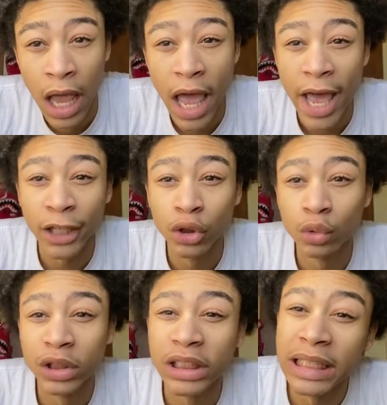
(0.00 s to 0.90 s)
Is you
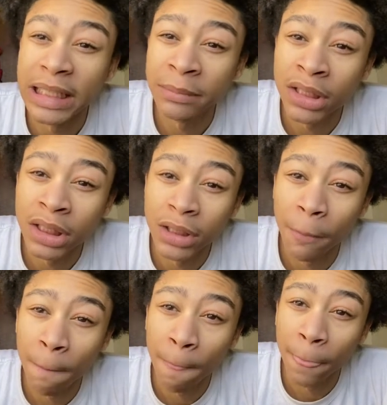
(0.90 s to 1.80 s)
shitting me?
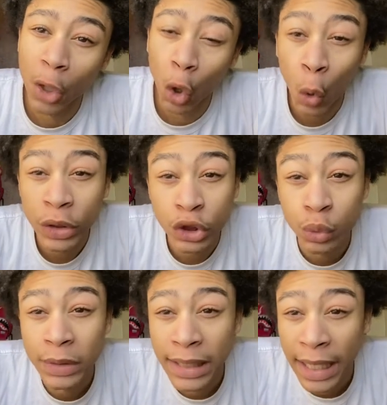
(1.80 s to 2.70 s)
Or is
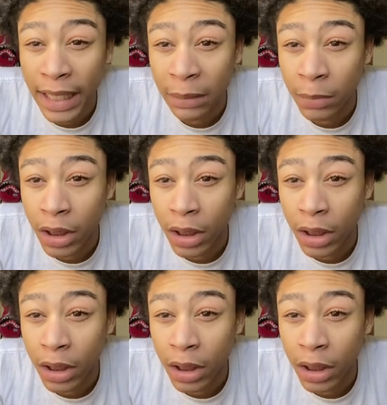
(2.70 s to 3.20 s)
you kidding me?